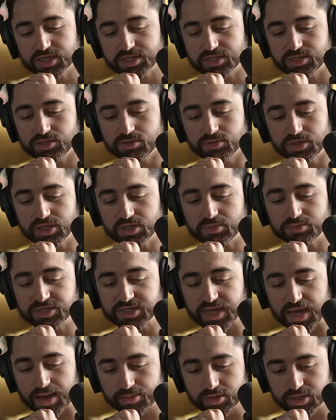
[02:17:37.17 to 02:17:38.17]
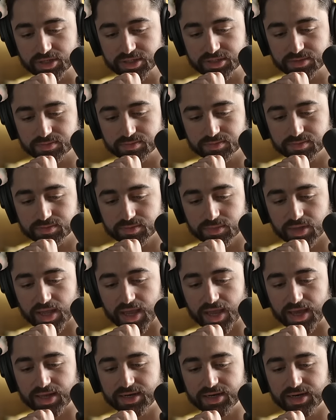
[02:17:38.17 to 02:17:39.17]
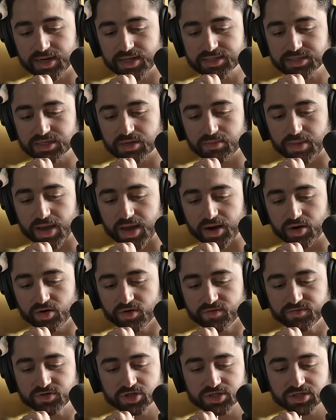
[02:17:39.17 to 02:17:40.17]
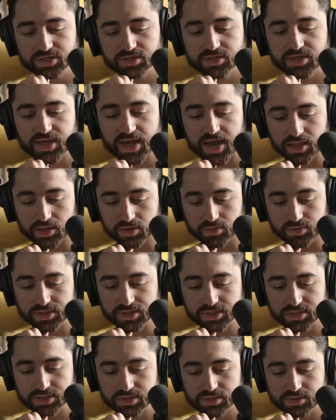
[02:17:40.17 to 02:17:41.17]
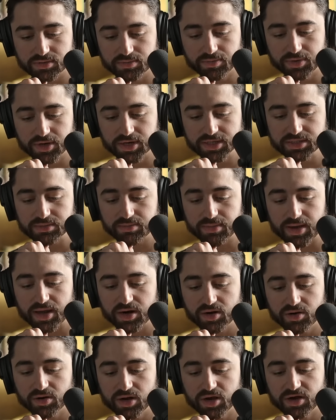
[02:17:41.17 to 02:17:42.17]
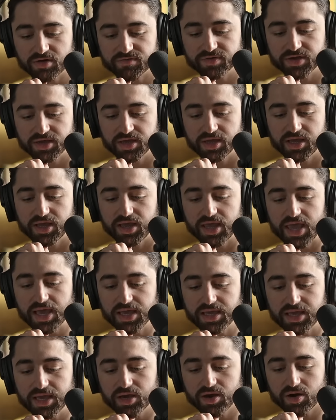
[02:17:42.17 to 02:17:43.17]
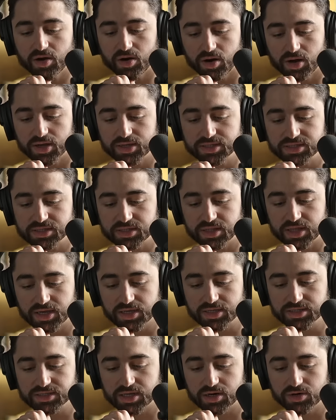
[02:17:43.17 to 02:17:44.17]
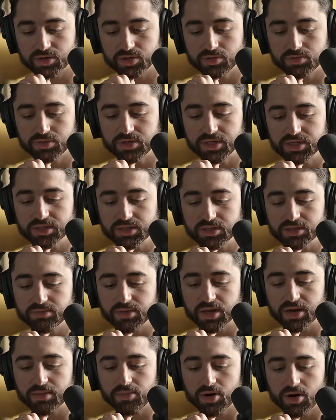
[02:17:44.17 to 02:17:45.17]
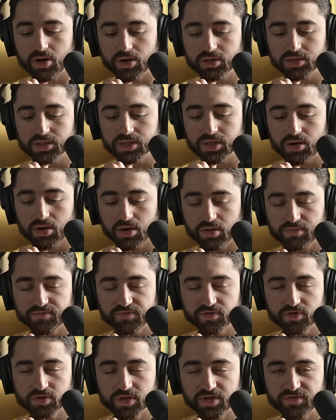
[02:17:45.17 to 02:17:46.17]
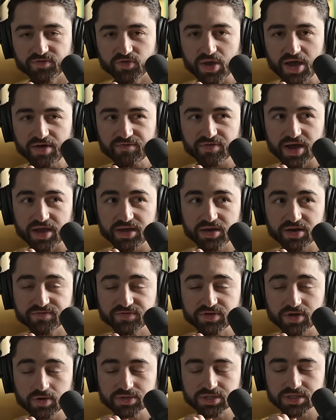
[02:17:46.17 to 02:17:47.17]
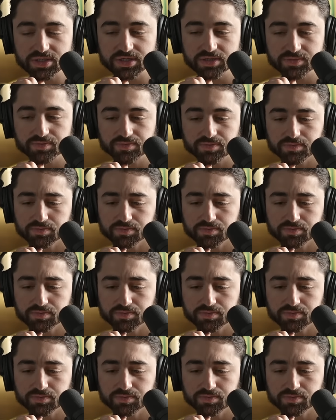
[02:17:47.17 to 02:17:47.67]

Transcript: has a unique metabolism and it isn't a matter of just calories, but it's a matter of it can cause things that are uniquely metabolically harmful if you have high enough doses.